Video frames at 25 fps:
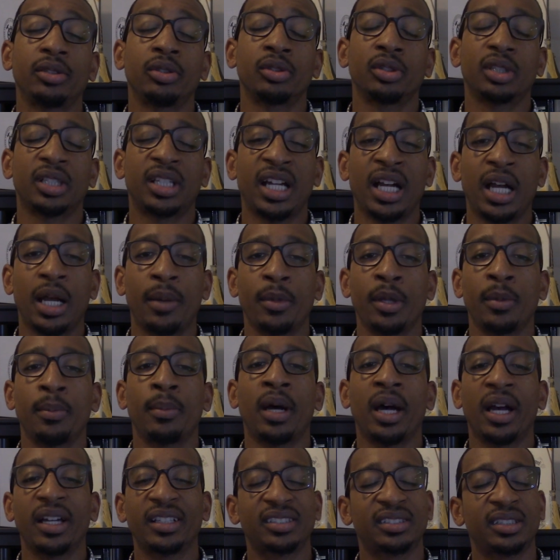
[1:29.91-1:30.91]
There's a comment
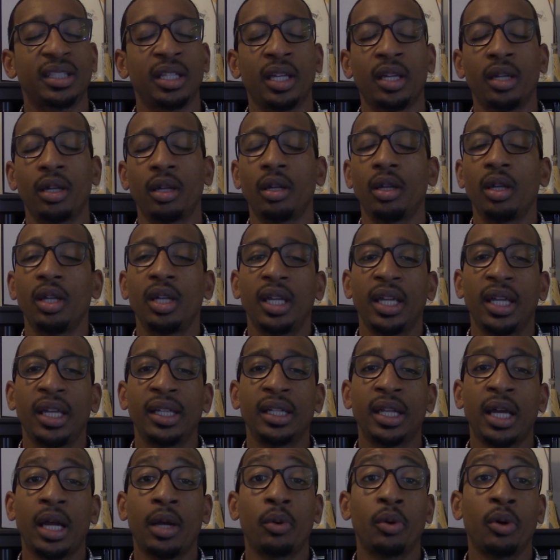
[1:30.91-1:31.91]
box there
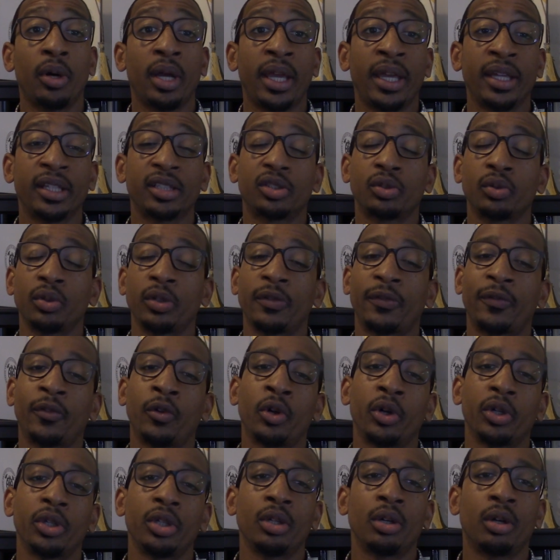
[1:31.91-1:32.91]
and I will answer it
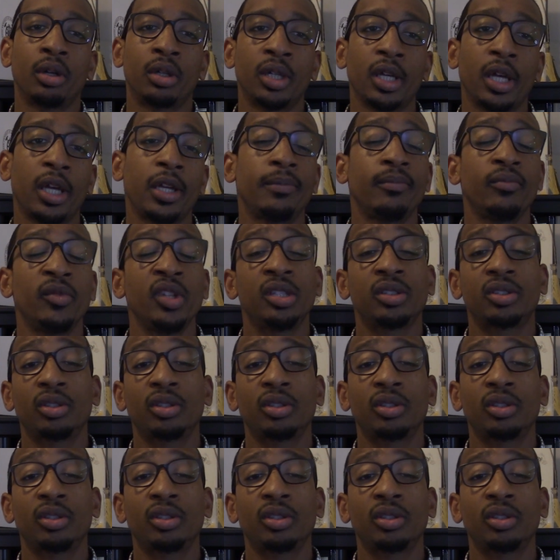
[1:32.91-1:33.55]
for you, okay?